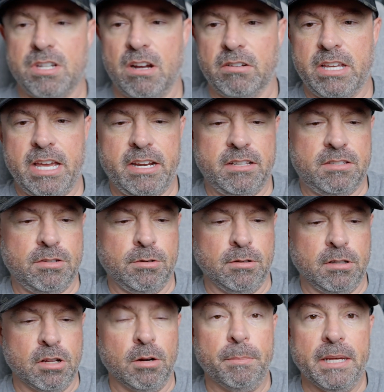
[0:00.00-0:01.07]
I'll get into a
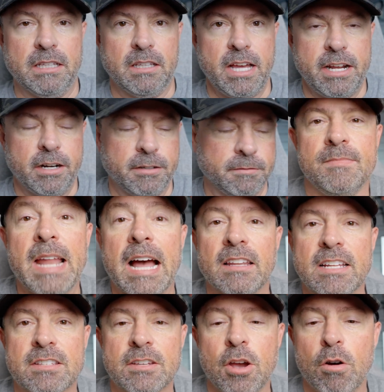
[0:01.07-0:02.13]
little bit later. Now
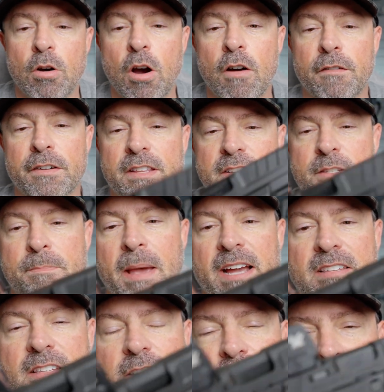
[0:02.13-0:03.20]
let's go over the
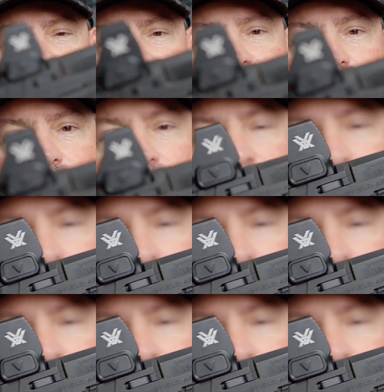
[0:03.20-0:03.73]
specs and features